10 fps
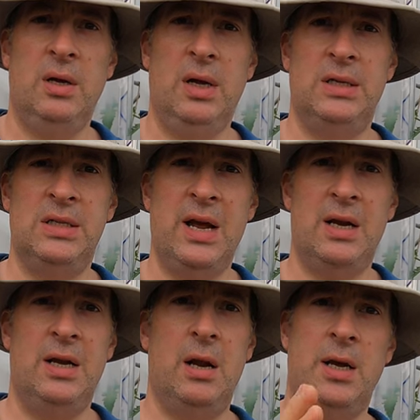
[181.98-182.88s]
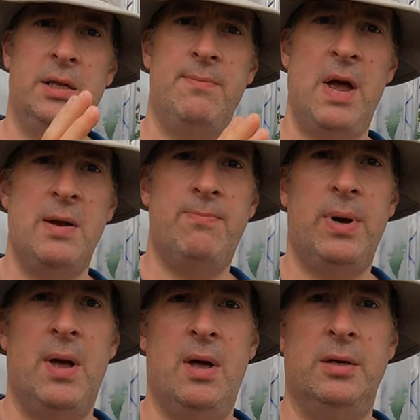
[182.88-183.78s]
exactly like the main
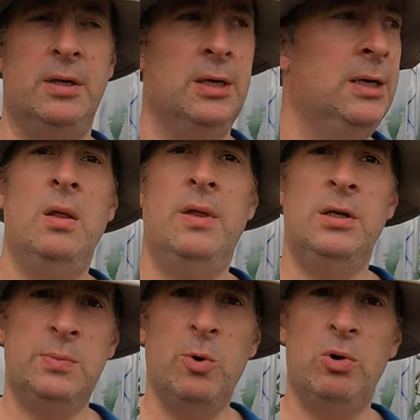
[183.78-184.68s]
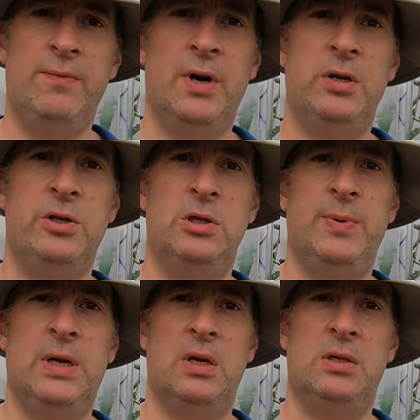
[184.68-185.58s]
plant. They're smaller versions
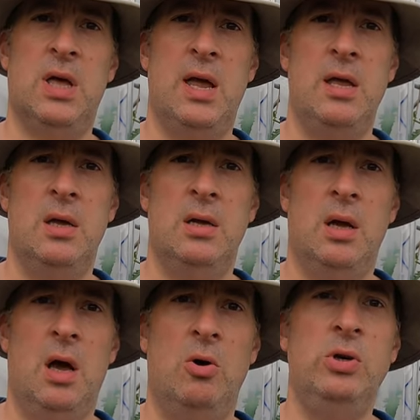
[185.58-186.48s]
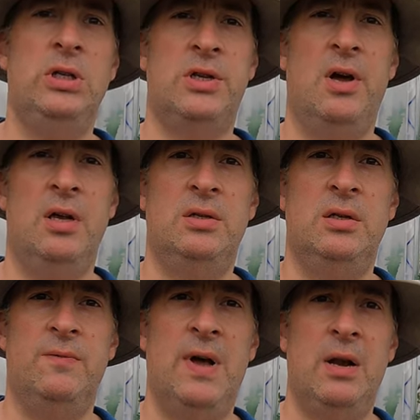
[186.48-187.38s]
because they only start into
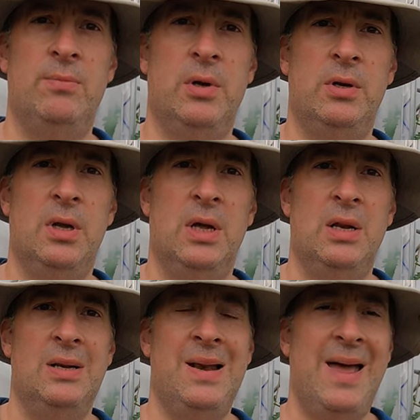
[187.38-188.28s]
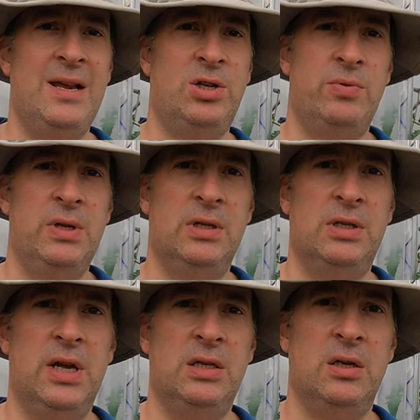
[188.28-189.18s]
development later in the
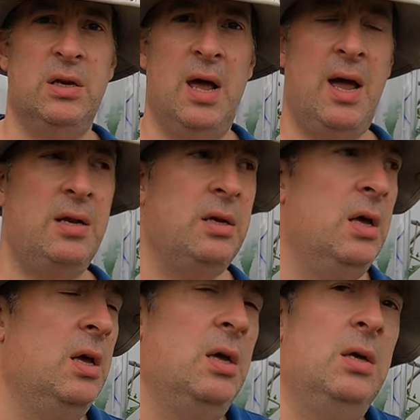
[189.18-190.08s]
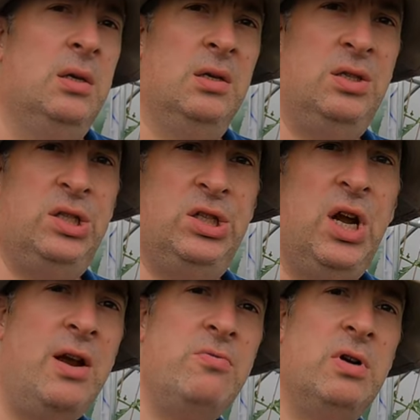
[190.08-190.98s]
season, and
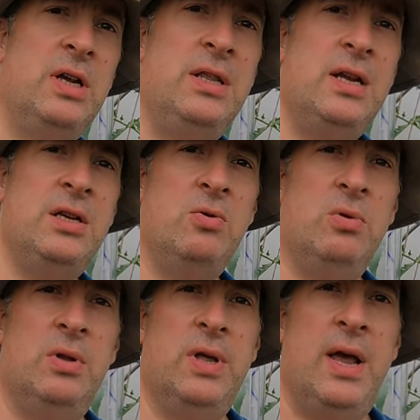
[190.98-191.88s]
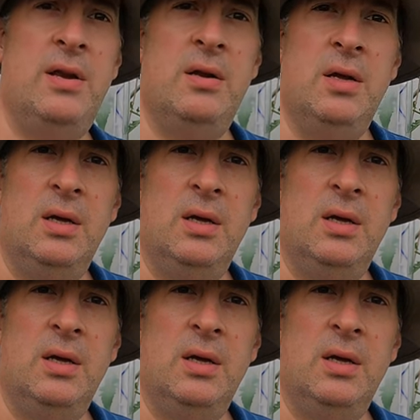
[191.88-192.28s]
generally they don't then